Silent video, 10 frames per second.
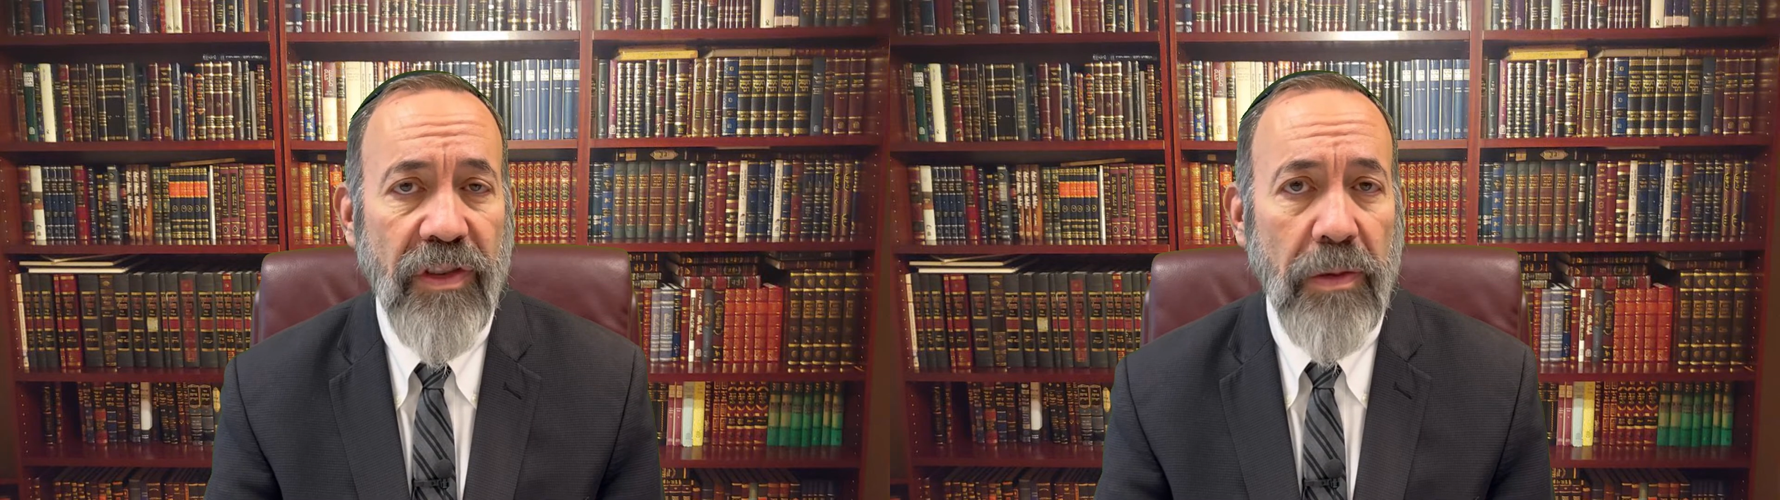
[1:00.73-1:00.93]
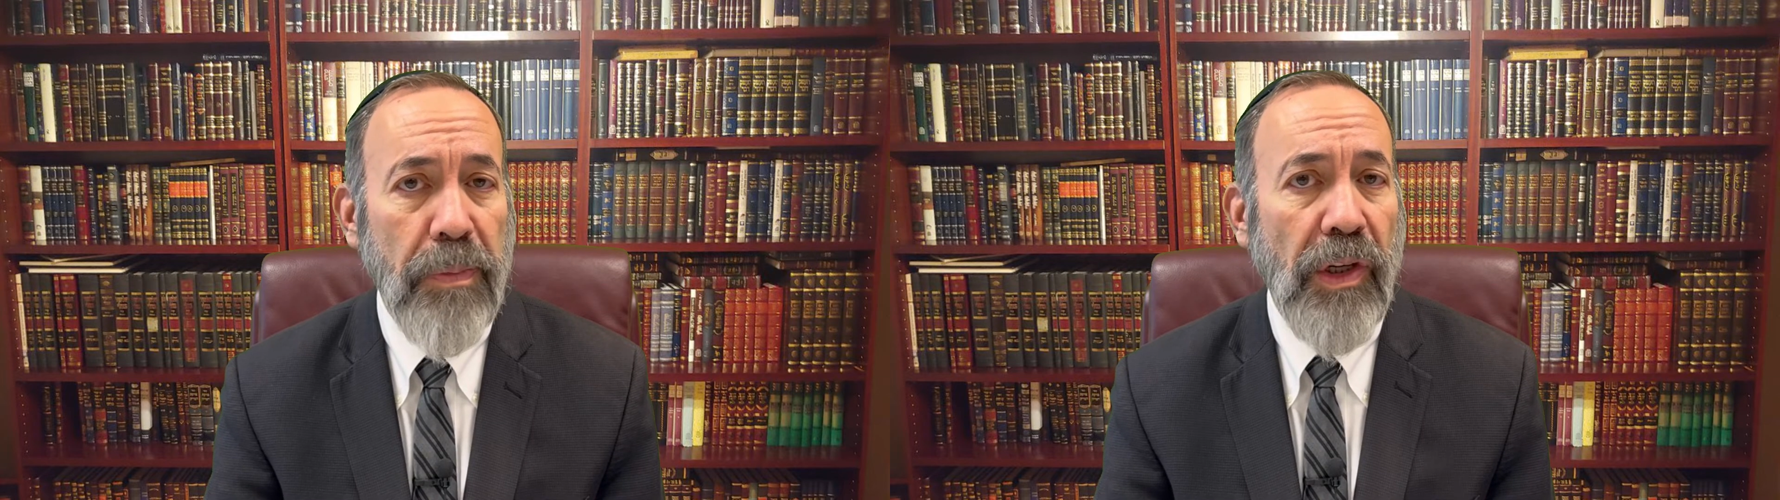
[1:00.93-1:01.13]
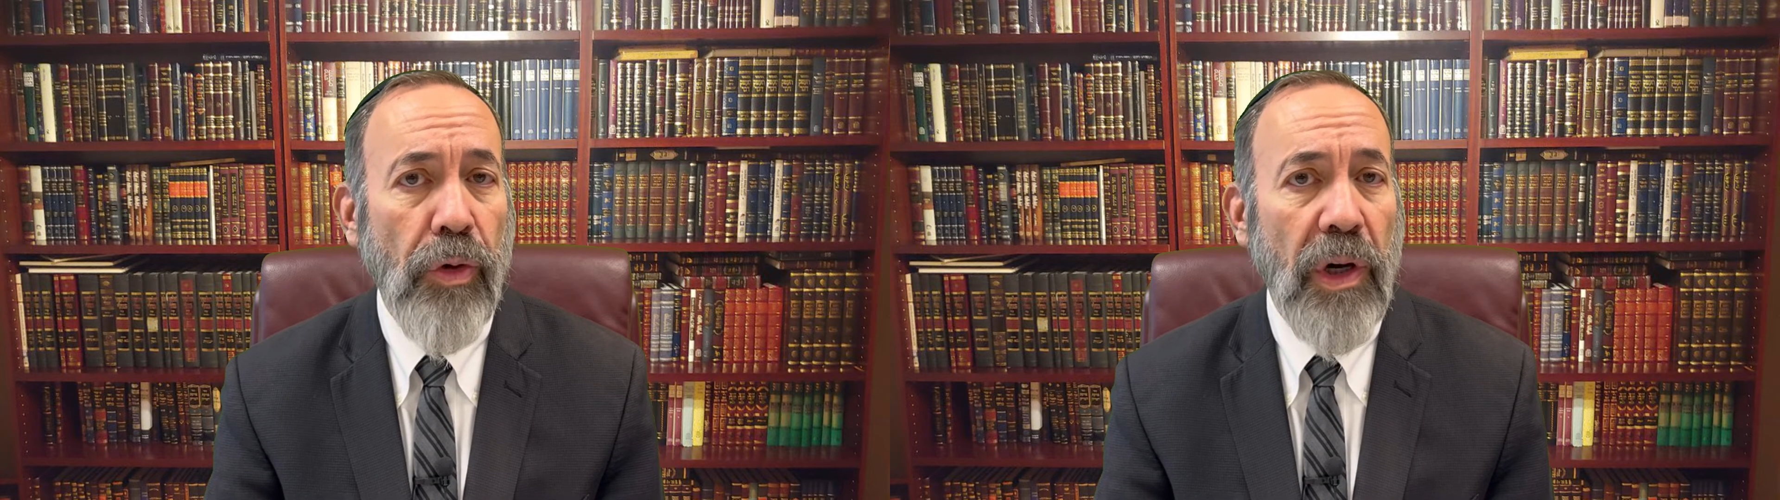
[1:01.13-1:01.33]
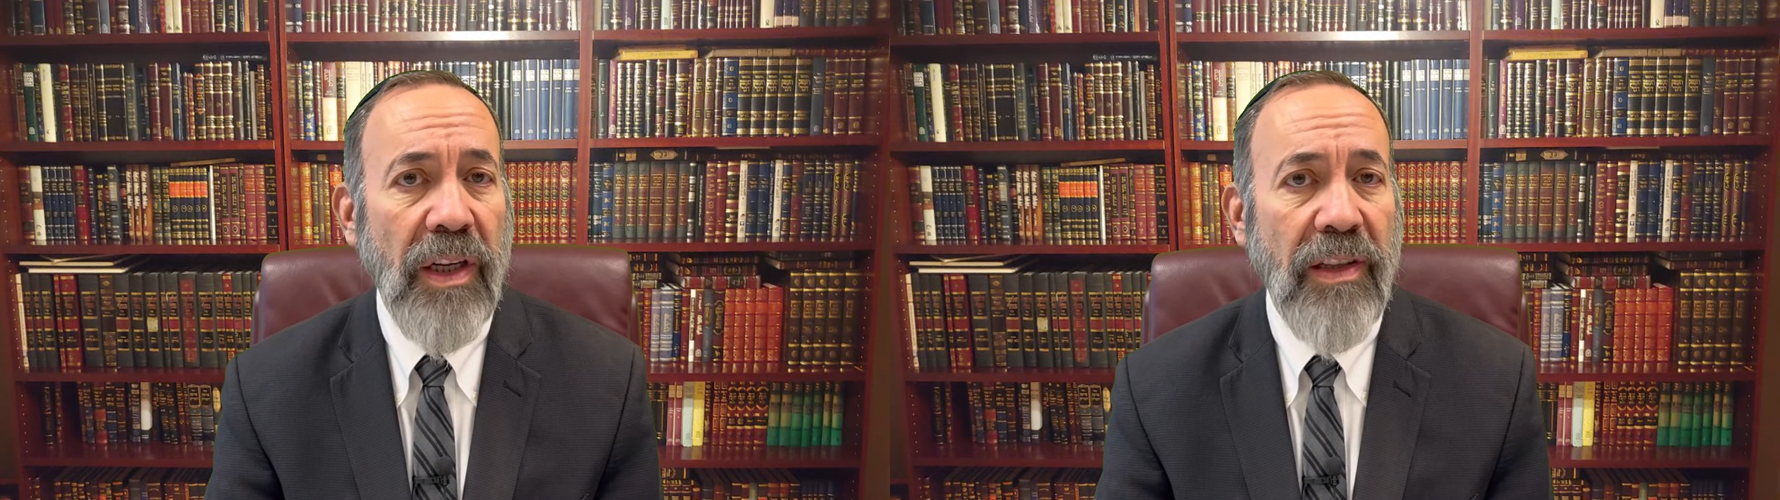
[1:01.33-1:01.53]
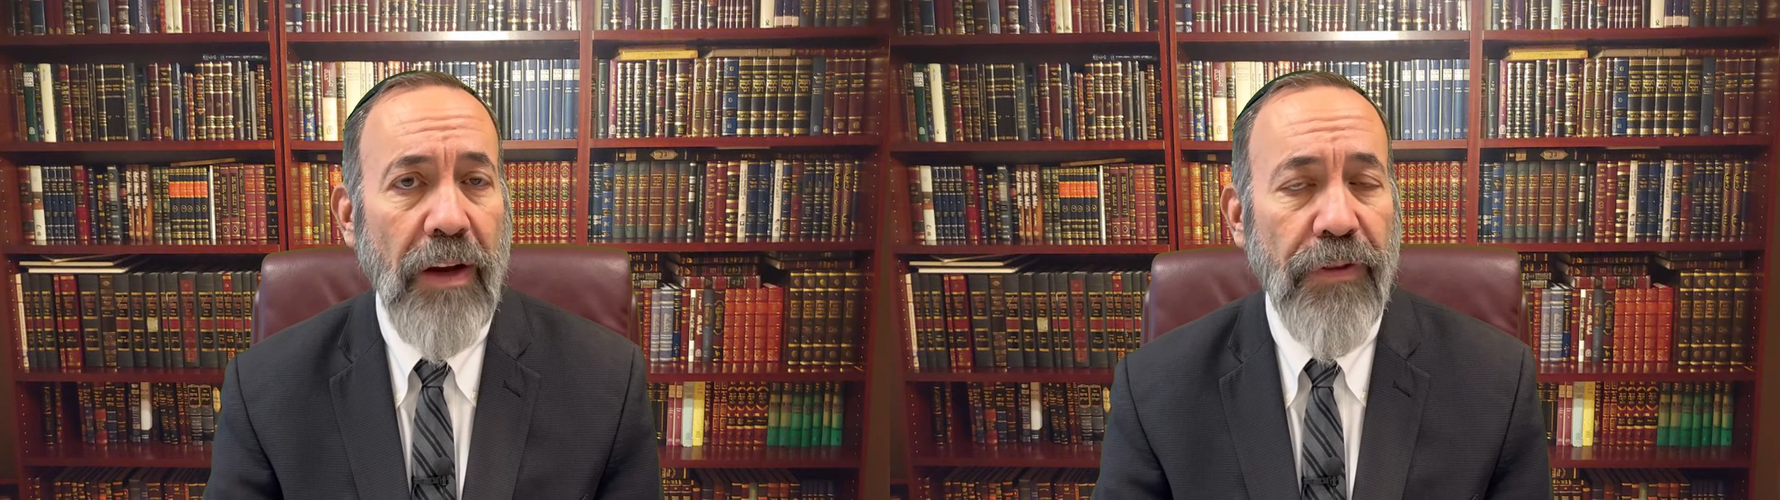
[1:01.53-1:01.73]
and pikuach
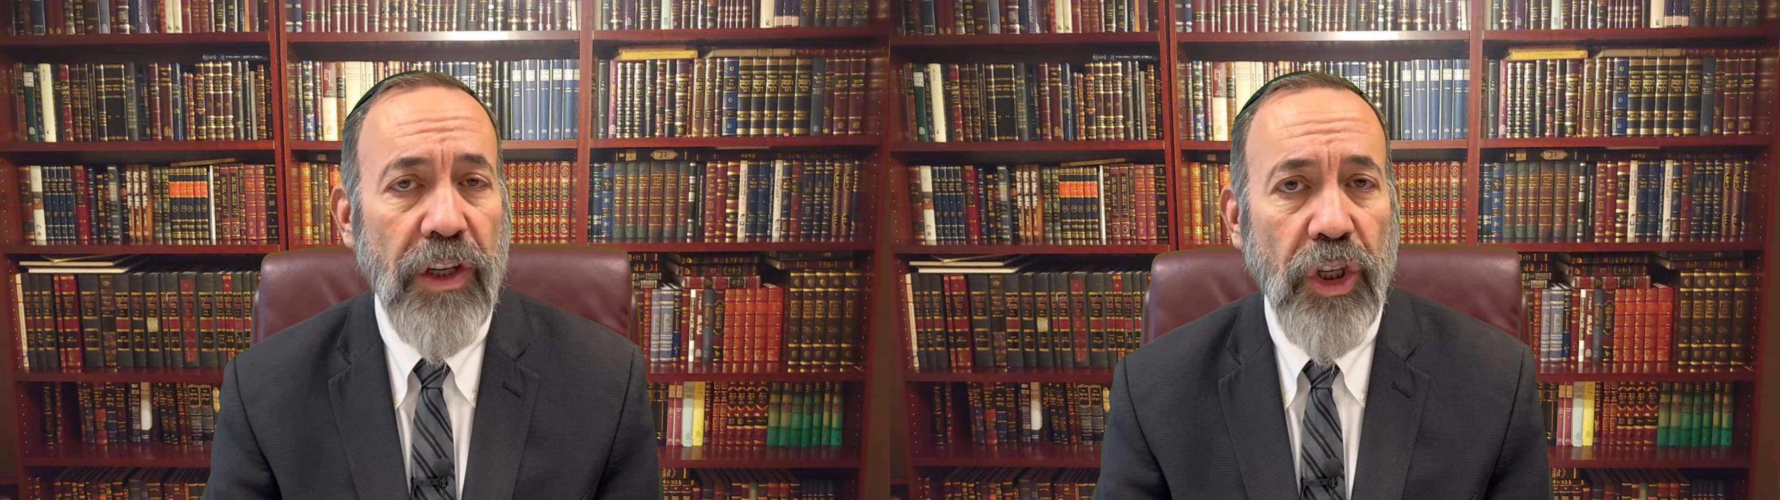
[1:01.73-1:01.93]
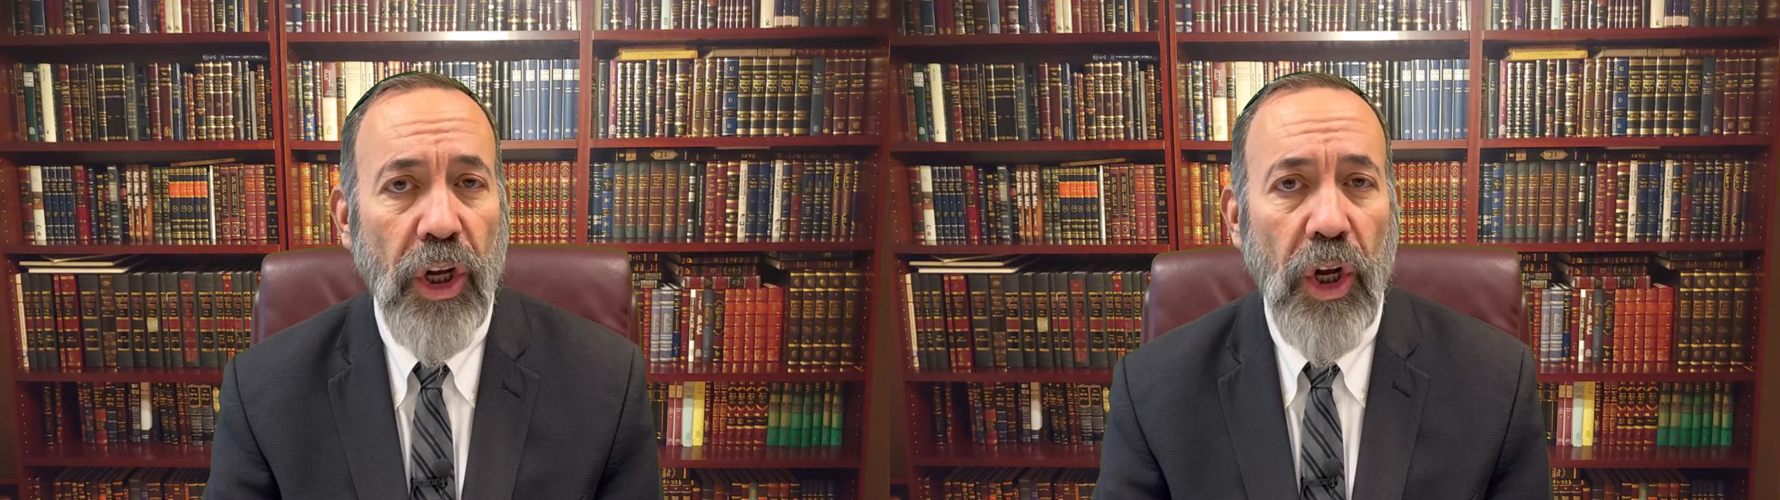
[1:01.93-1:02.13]
nefesh